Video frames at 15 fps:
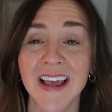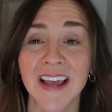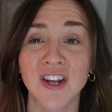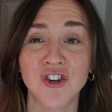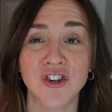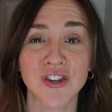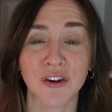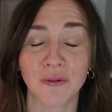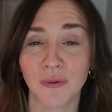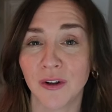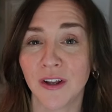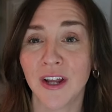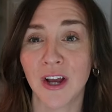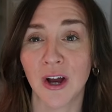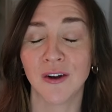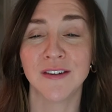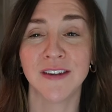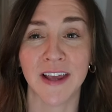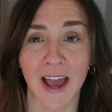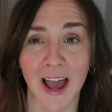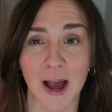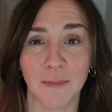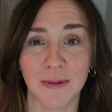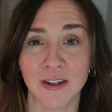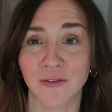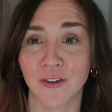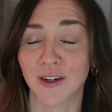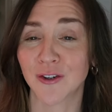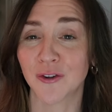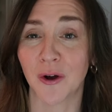It's just a really cozy
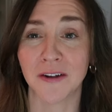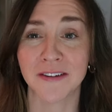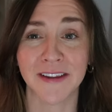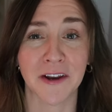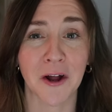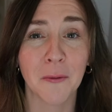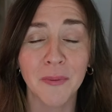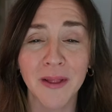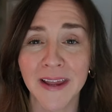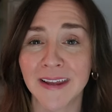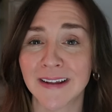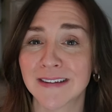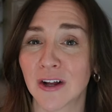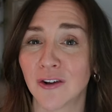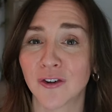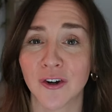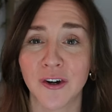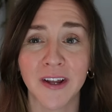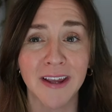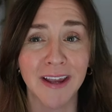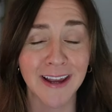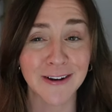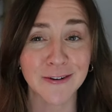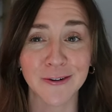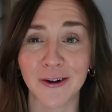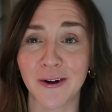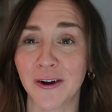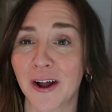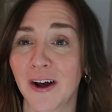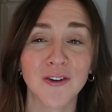atmosphere. So I'll set out blankets, I'll turn a candle candle
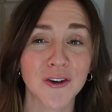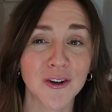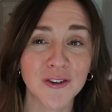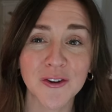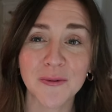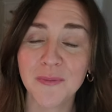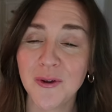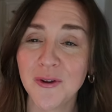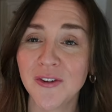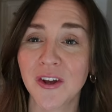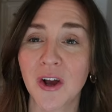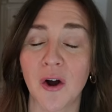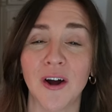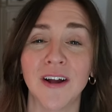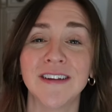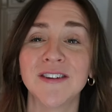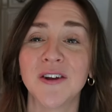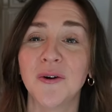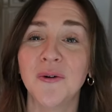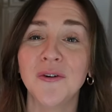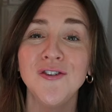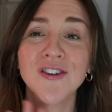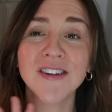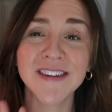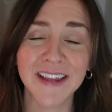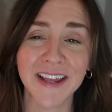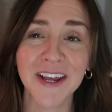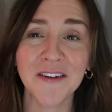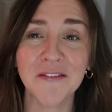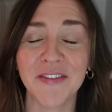on, I'll turn some music on. So just
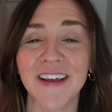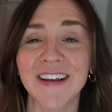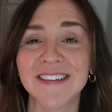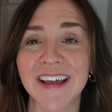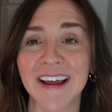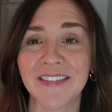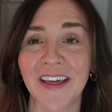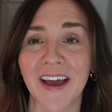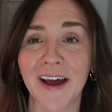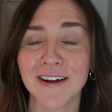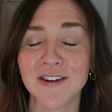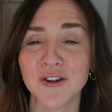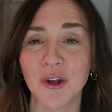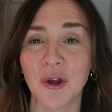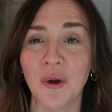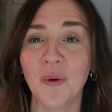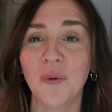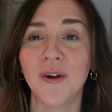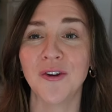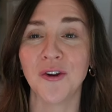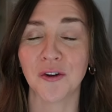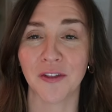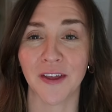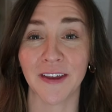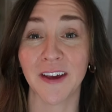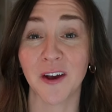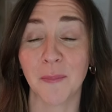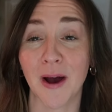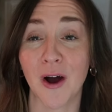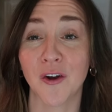think of things like that too when you're thinking
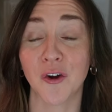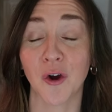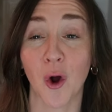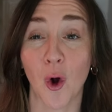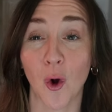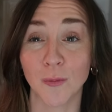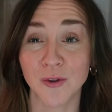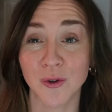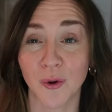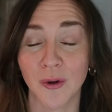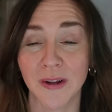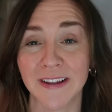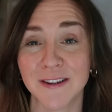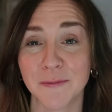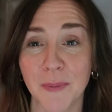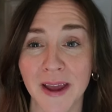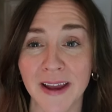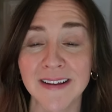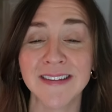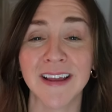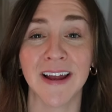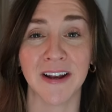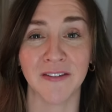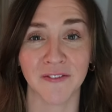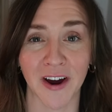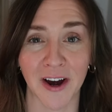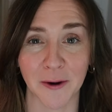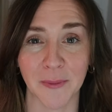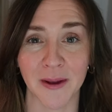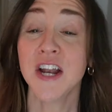about your homeschooling space and
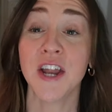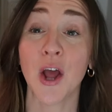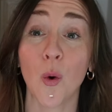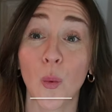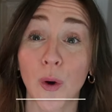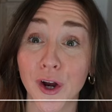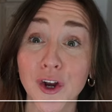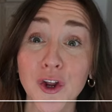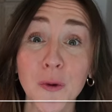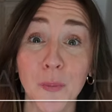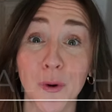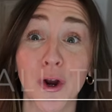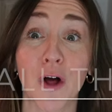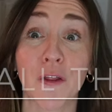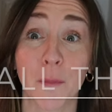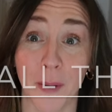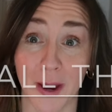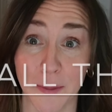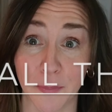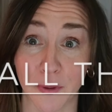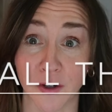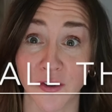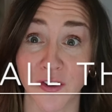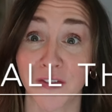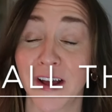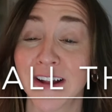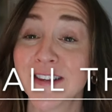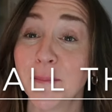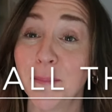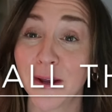environment. Now, where do you put all the papers?
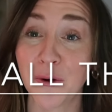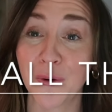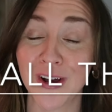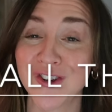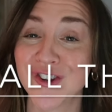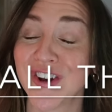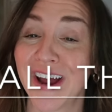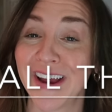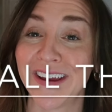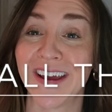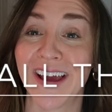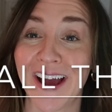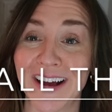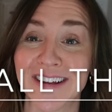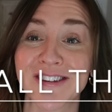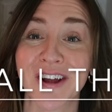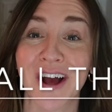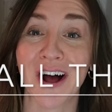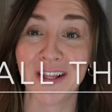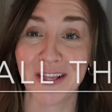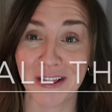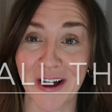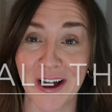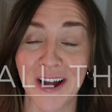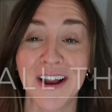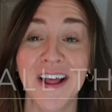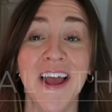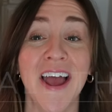That's a big question I get asked a lot.